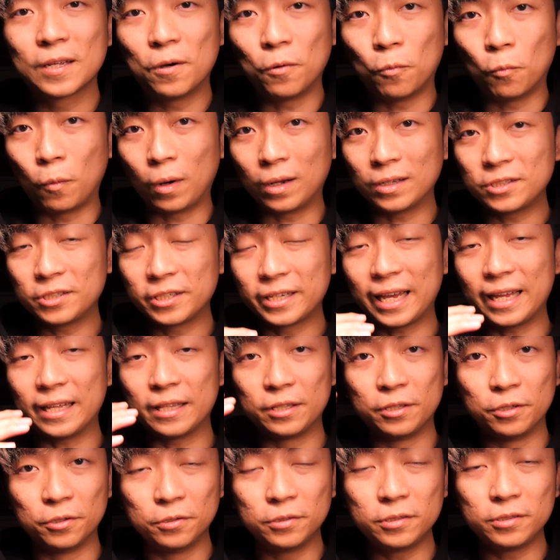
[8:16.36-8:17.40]
Once you get
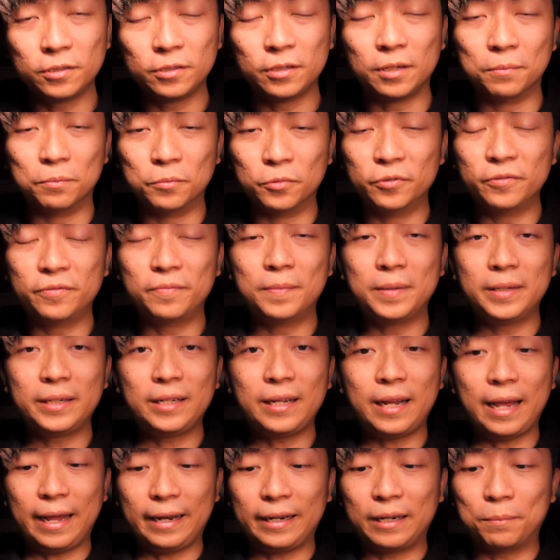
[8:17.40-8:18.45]
used to the
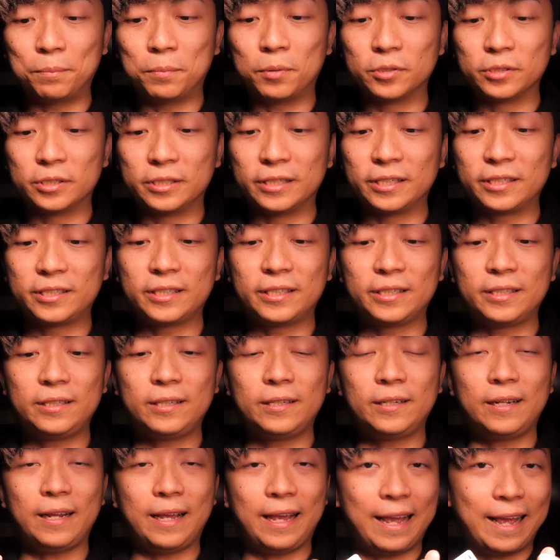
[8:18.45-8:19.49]
movement and the position
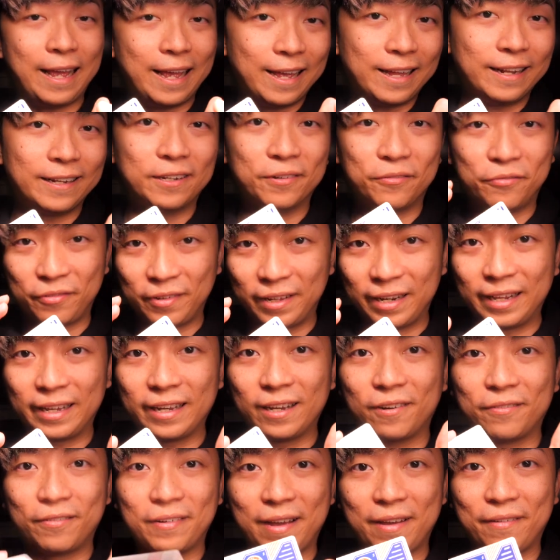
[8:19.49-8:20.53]
and the
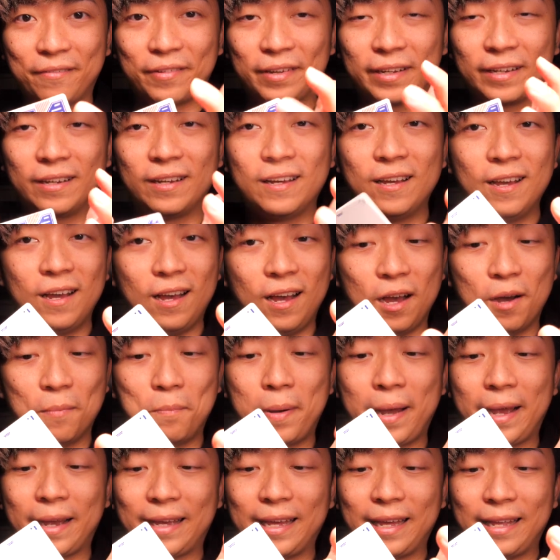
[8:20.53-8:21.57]
feeling of having a
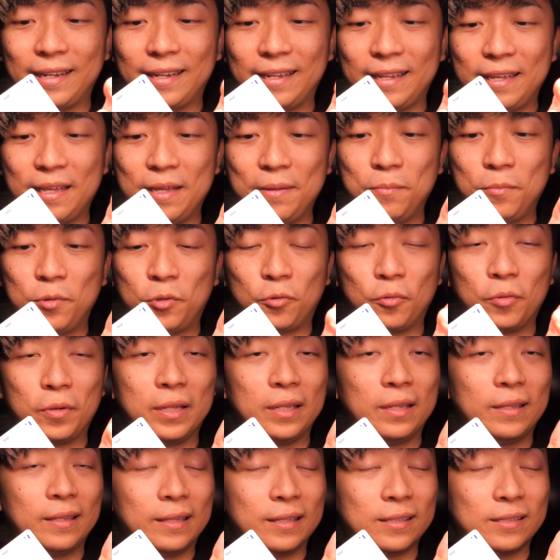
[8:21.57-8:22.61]
packet in
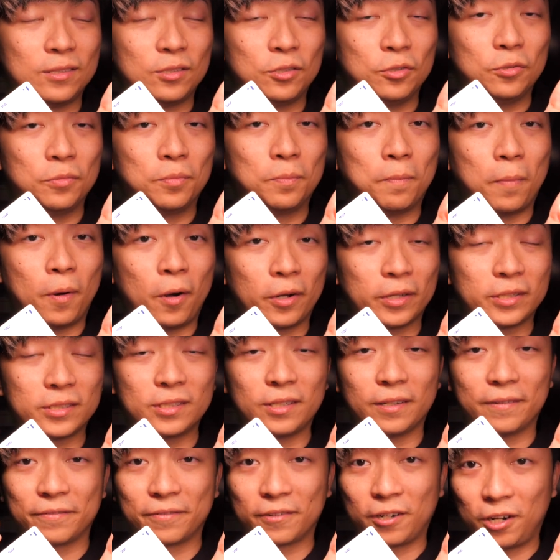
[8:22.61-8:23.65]
between these two
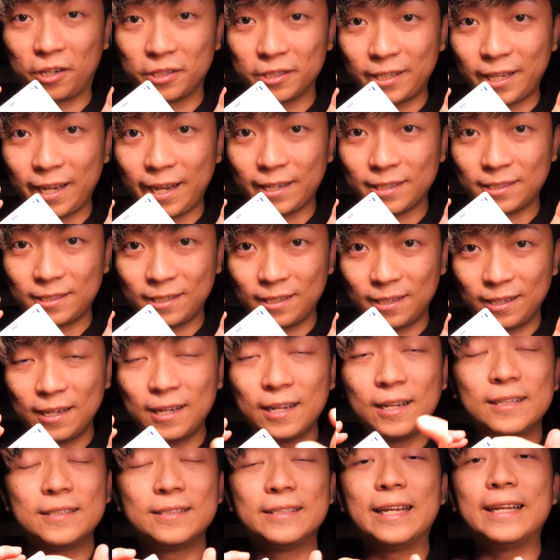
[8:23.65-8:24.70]
points of contact,
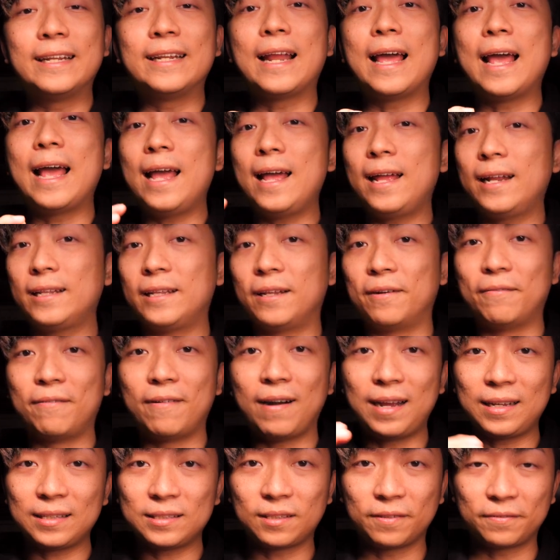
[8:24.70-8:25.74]
then add the
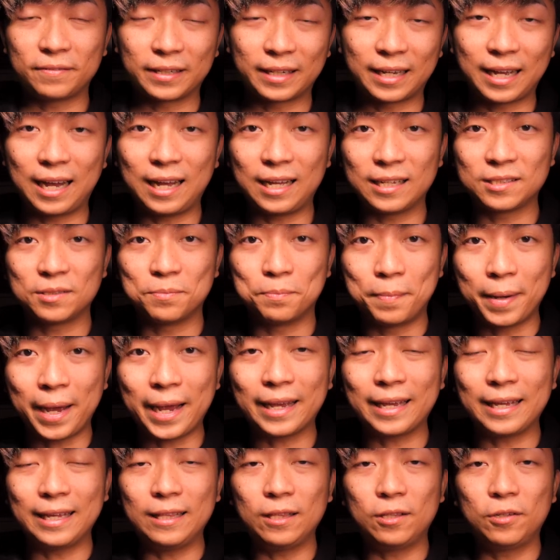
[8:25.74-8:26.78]
rest of the cards
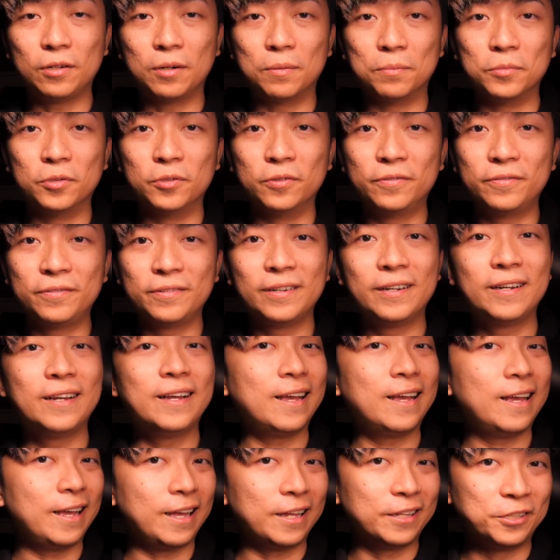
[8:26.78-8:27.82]
back into the move
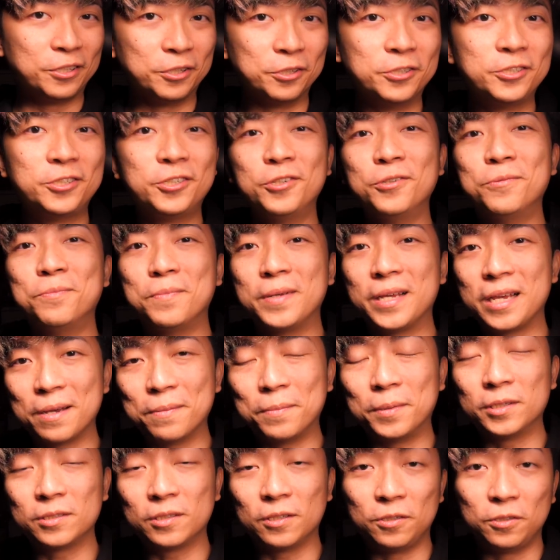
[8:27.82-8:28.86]
and you should be
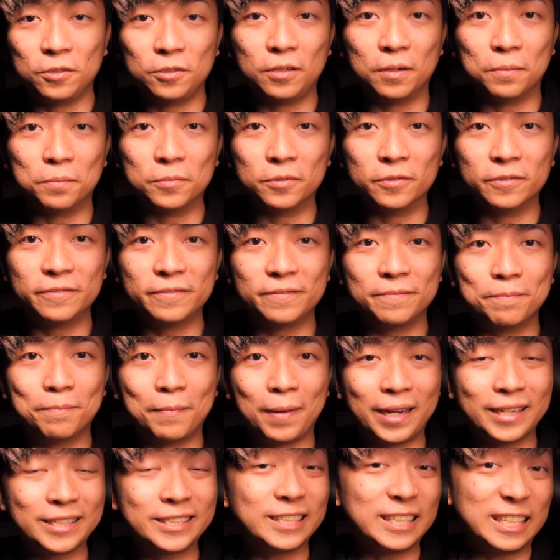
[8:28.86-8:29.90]
able to do the move
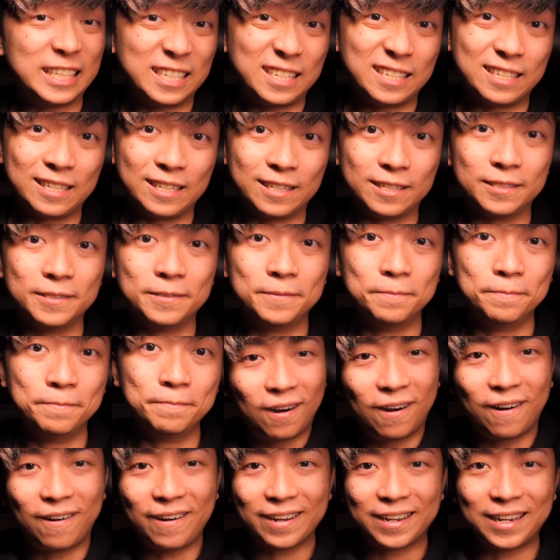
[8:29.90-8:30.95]
much easier.
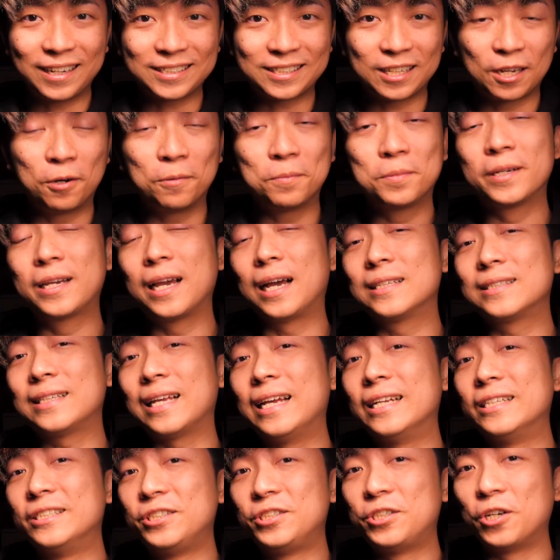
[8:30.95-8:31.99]
Alright guys, I hope you guys
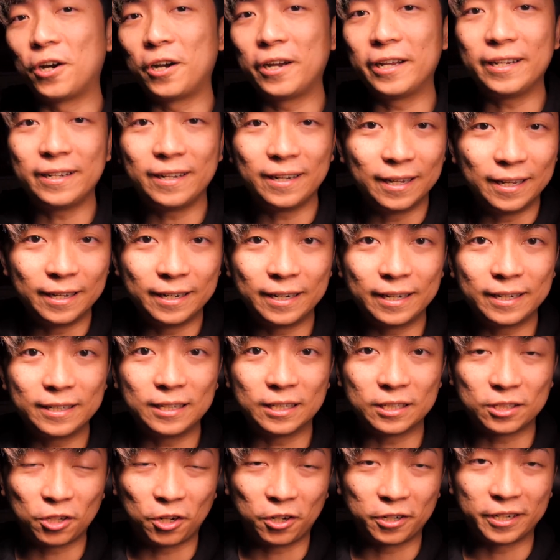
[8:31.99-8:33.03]
enjoyed learning
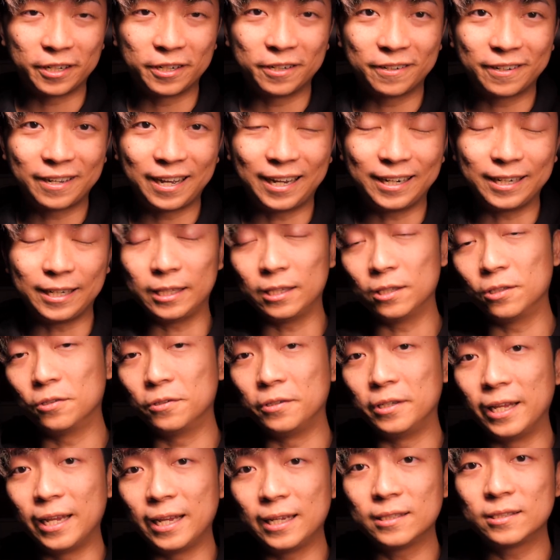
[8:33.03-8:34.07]
the tornado cut in
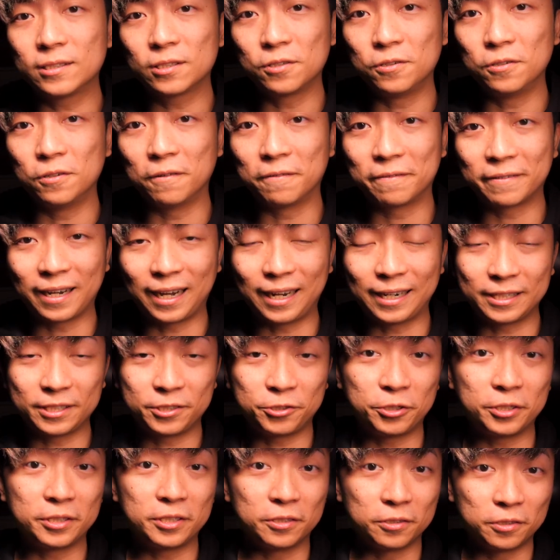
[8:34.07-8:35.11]
today's School of
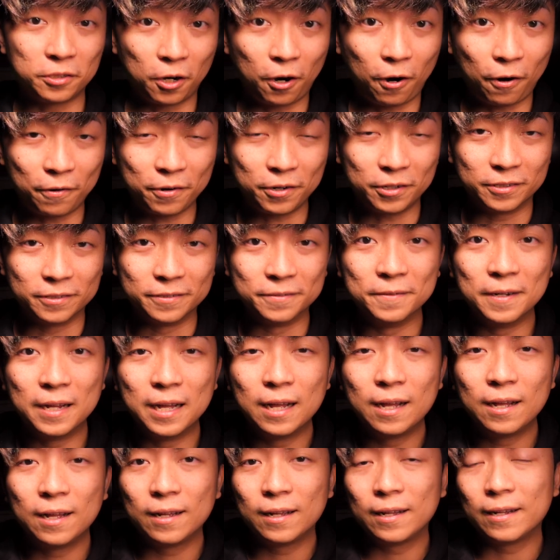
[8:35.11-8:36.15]
Cardistry tutorial.
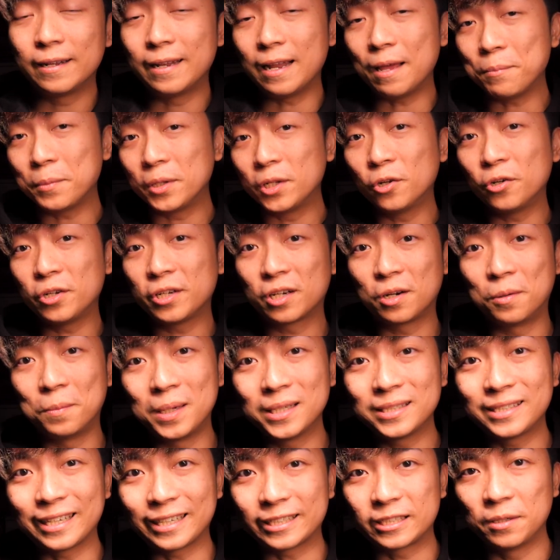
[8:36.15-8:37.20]
Let me know in the
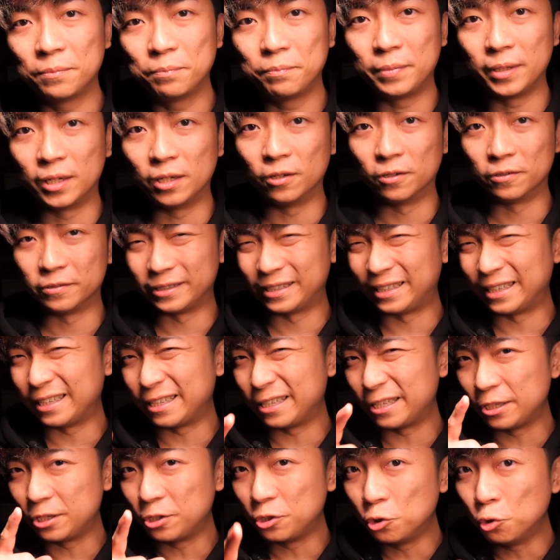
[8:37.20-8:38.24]
comment section below, did
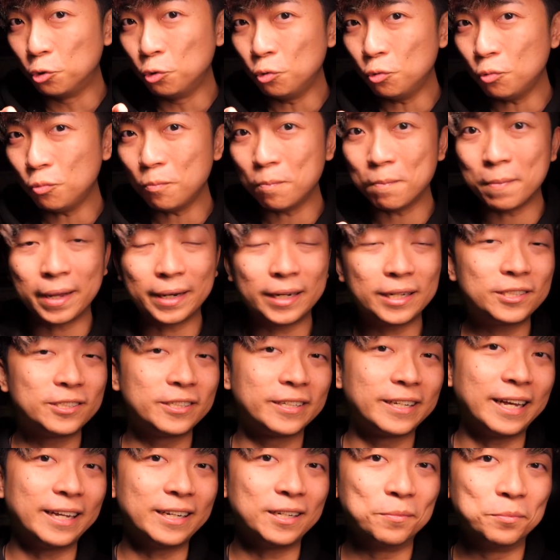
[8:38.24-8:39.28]
you manage to
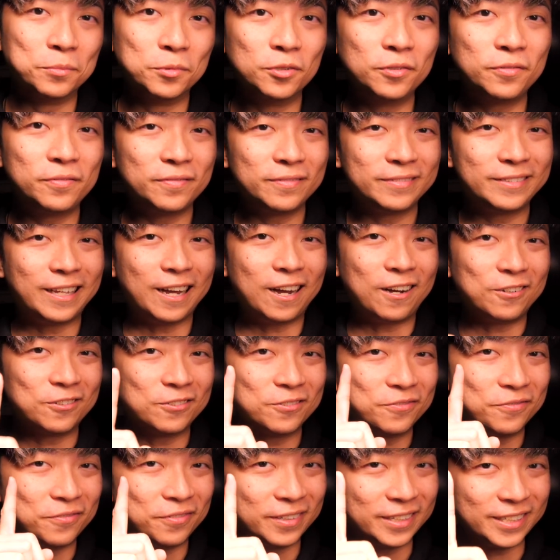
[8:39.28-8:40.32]
get the move
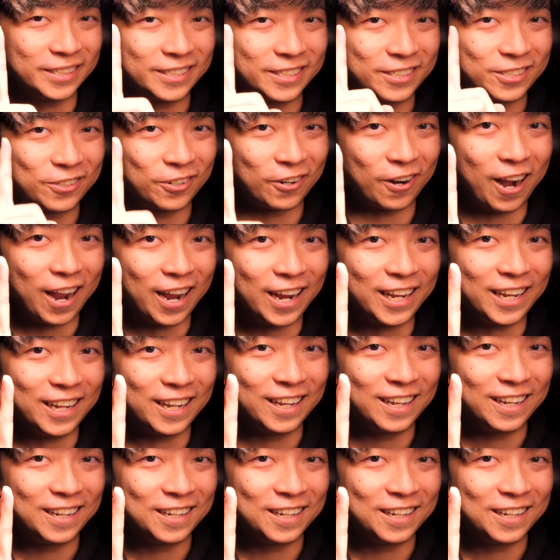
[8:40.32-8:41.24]
down first try?